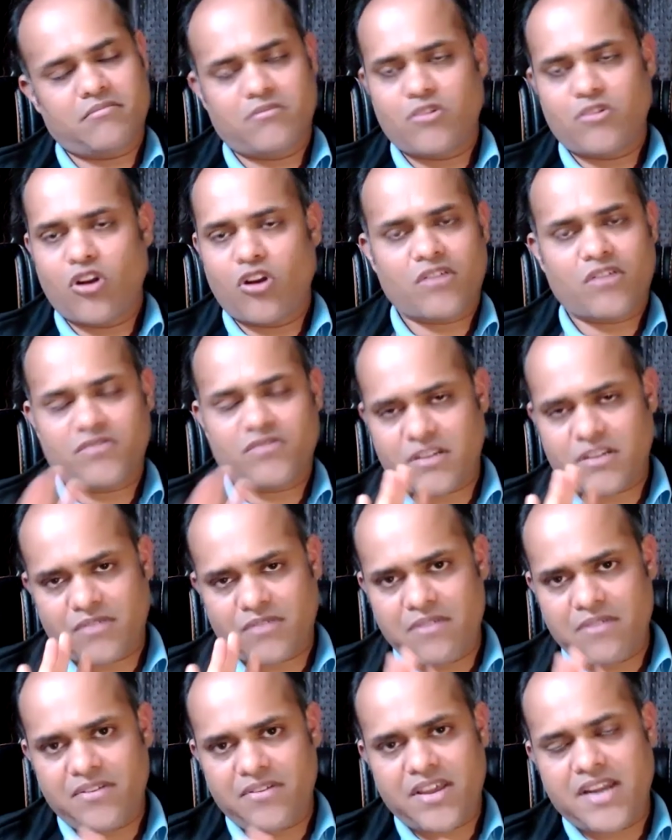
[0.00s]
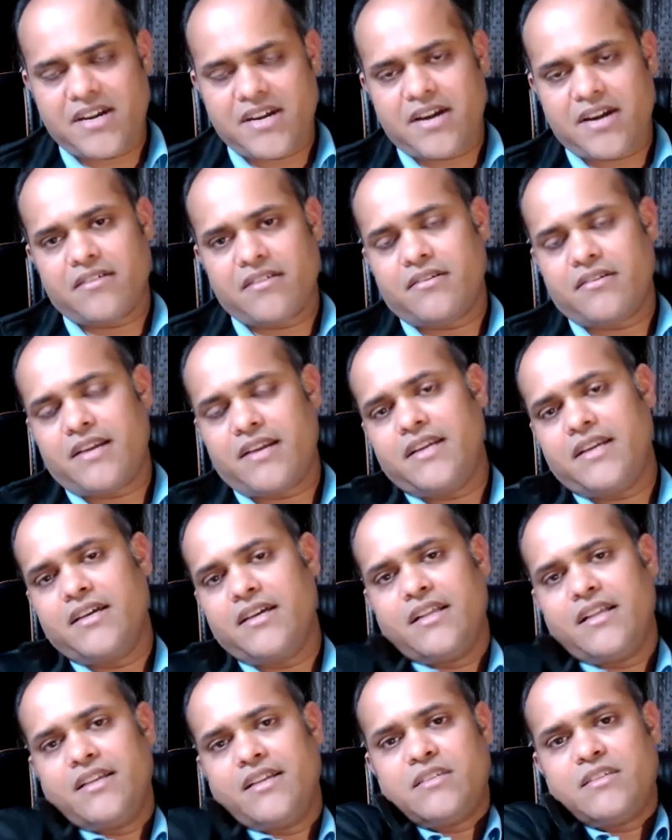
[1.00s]
lot of stuff I've created, right?
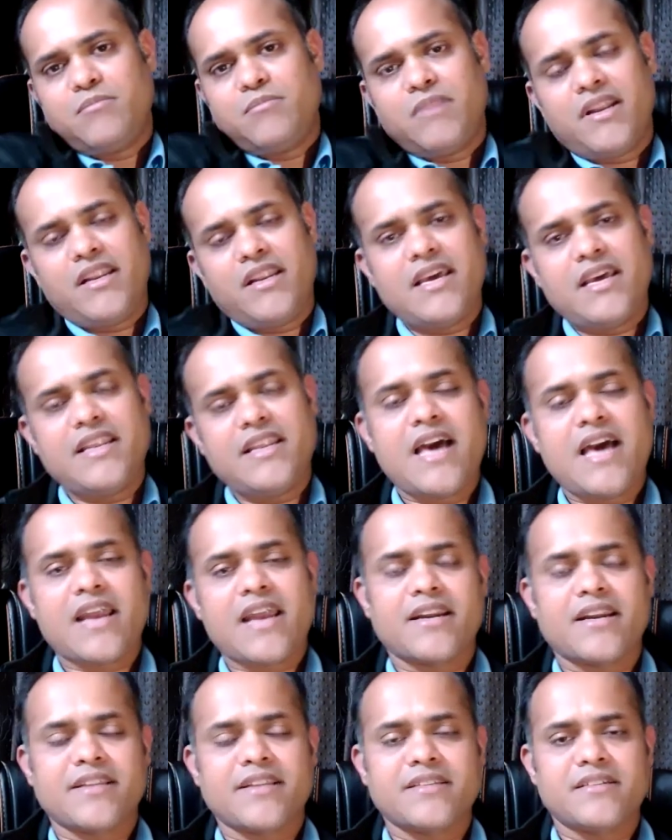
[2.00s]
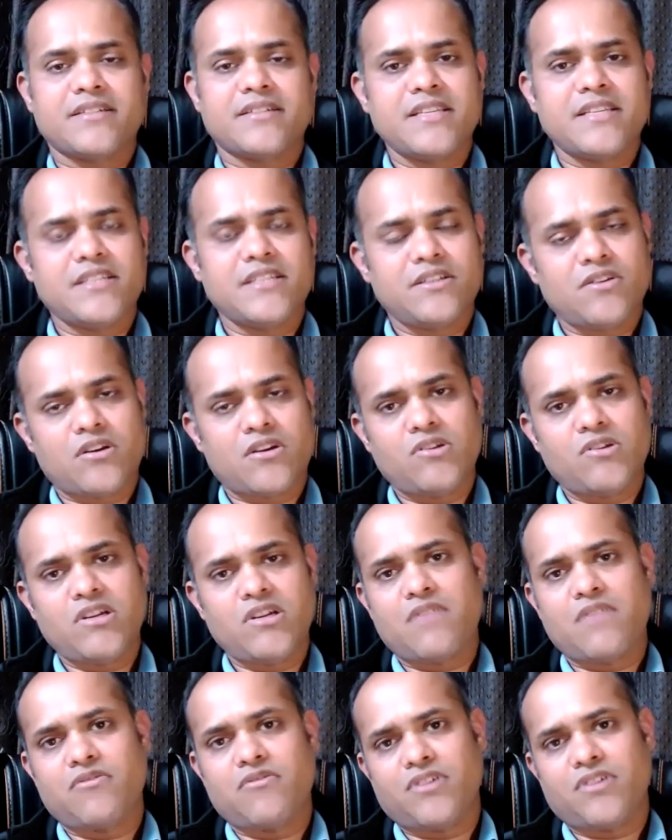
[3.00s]
Similarly, any architecture change you are doing,
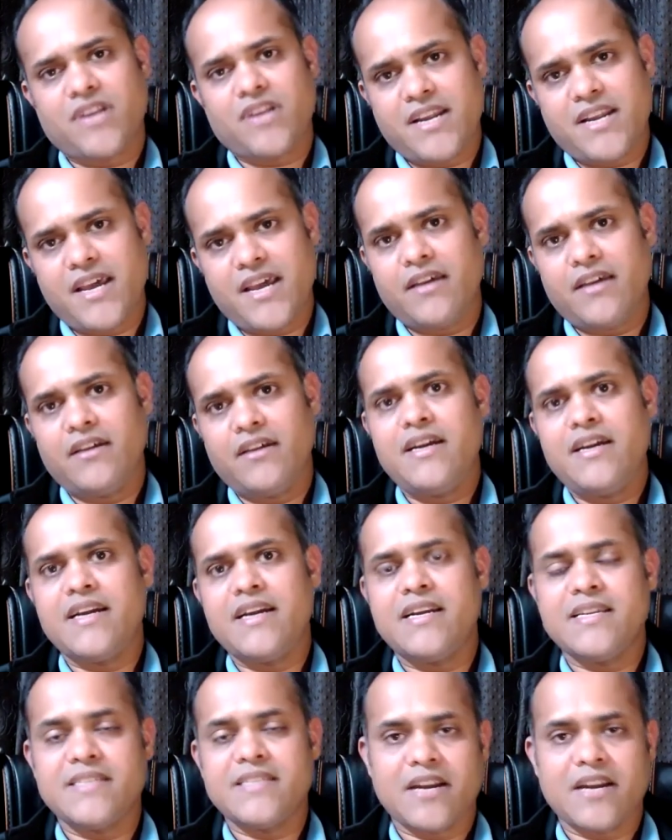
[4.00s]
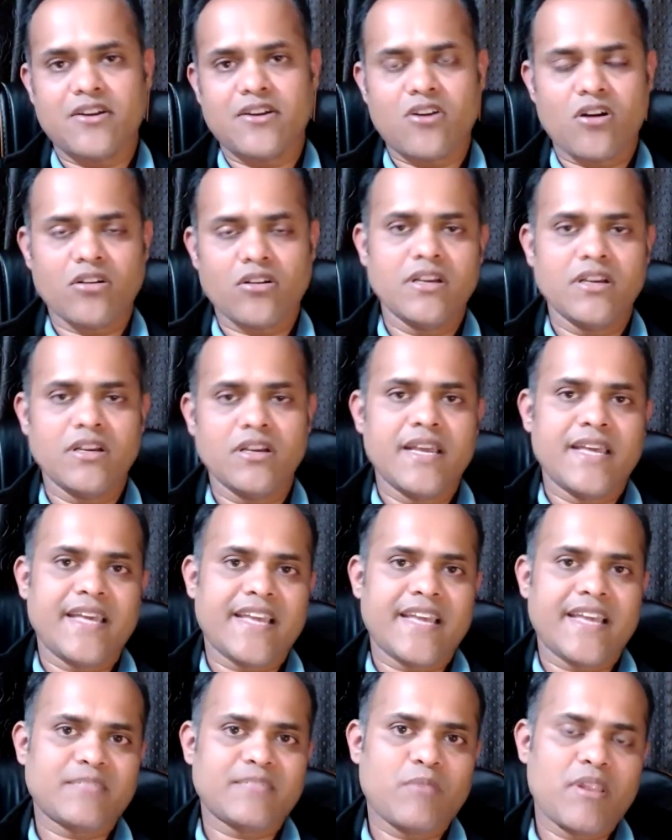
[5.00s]
you have to create a design doc,
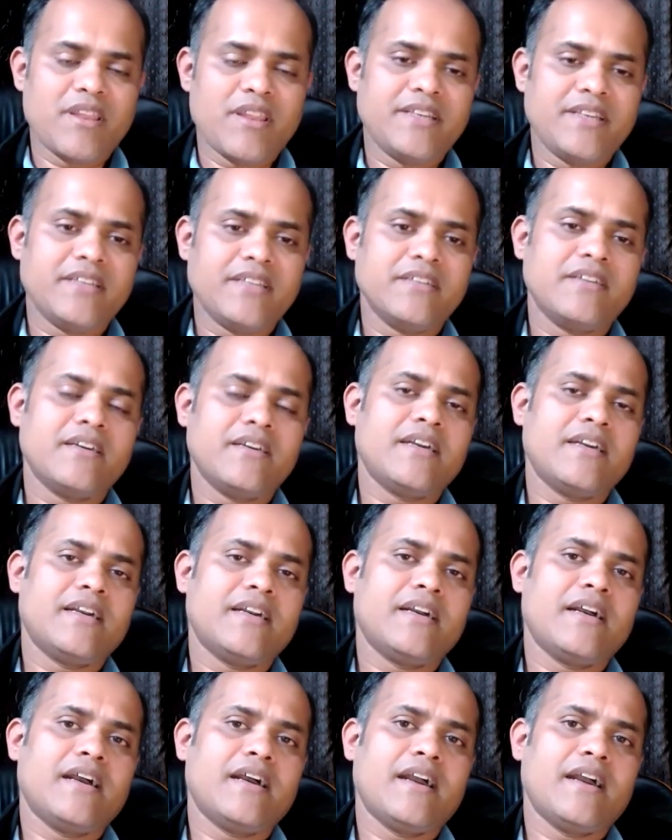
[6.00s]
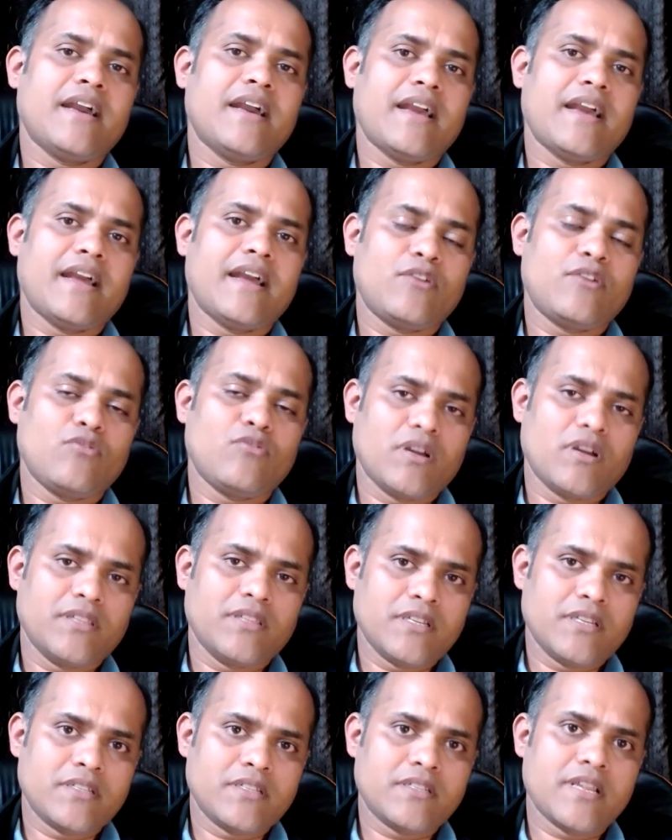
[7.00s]
explain it to
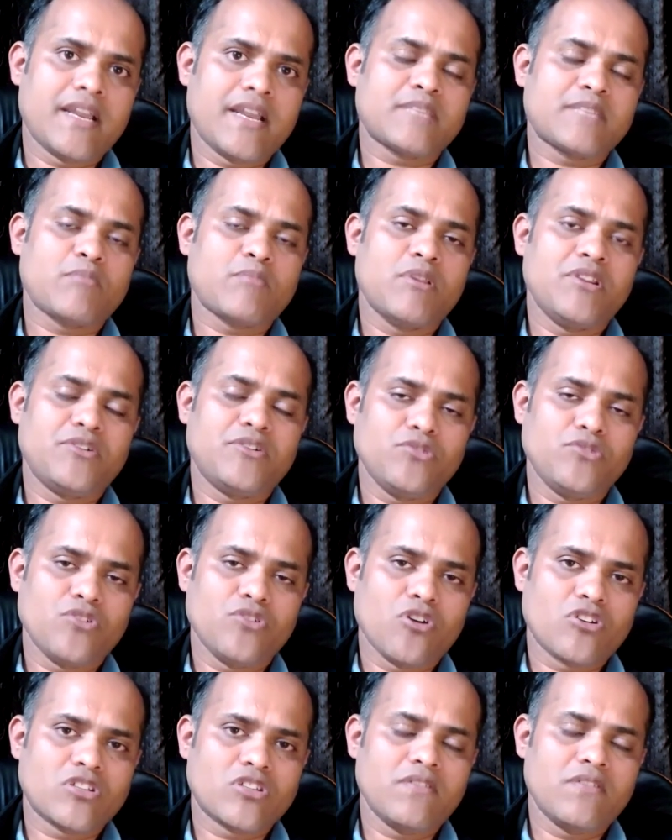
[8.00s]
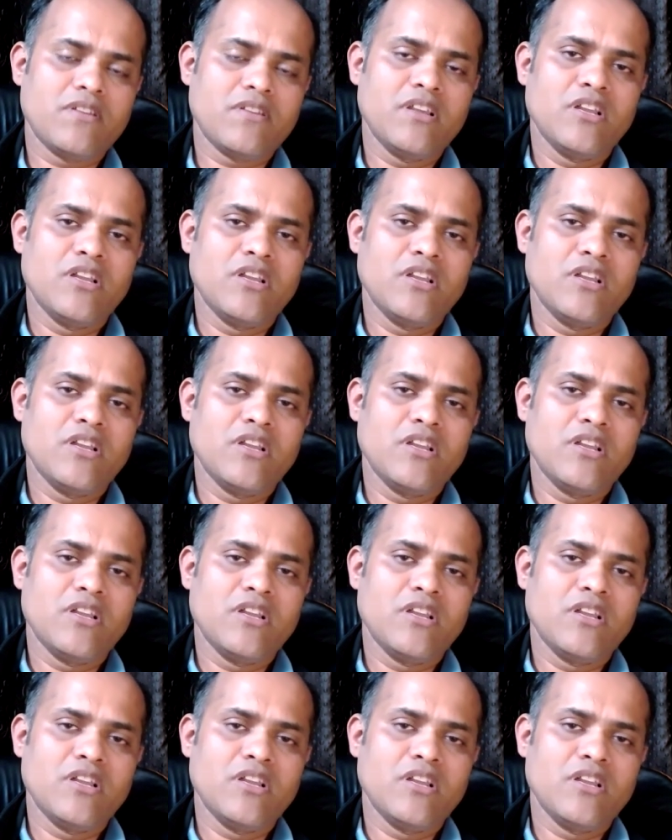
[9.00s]
others and explain it to yourself.